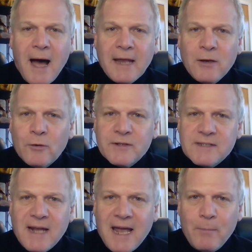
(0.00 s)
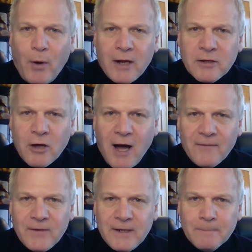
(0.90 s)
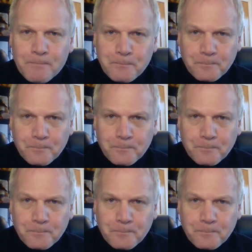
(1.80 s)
I noticed that I had bought in coffee